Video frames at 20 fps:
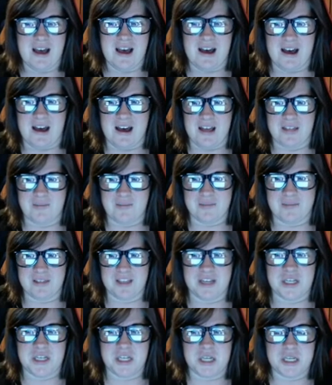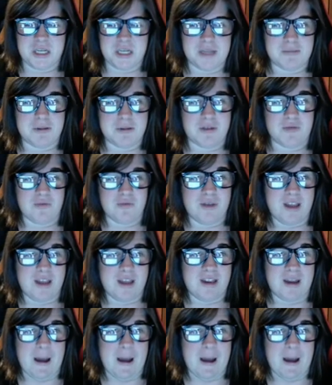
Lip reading: The relationships between